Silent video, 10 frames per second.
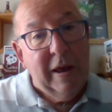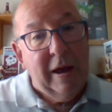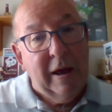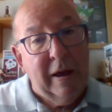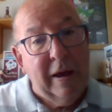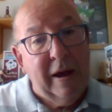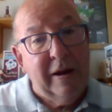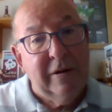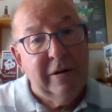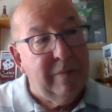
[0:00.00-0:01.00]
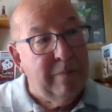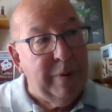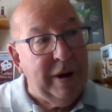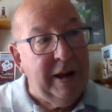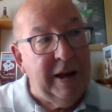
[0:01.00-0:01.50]
uh, and
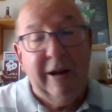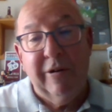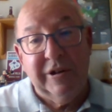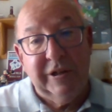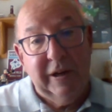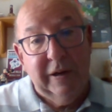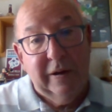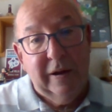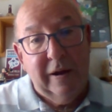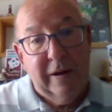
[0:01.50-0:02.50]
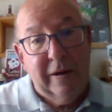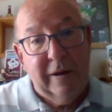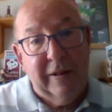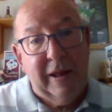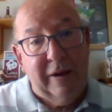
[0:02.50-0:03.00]
Billy Garraty,
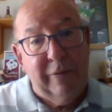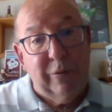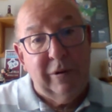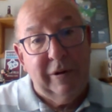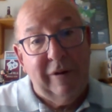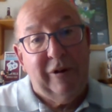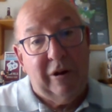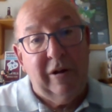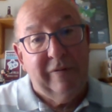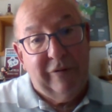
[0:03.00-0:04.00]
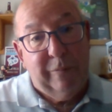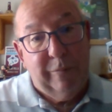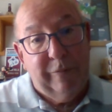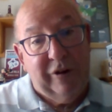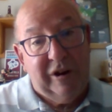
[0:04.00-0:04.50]
and they were, if you like,
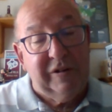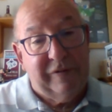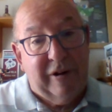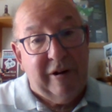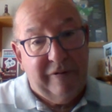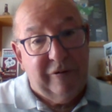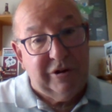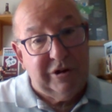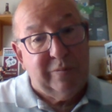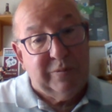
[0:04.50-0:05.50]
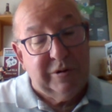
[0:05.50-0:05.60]
Villa's very first sub-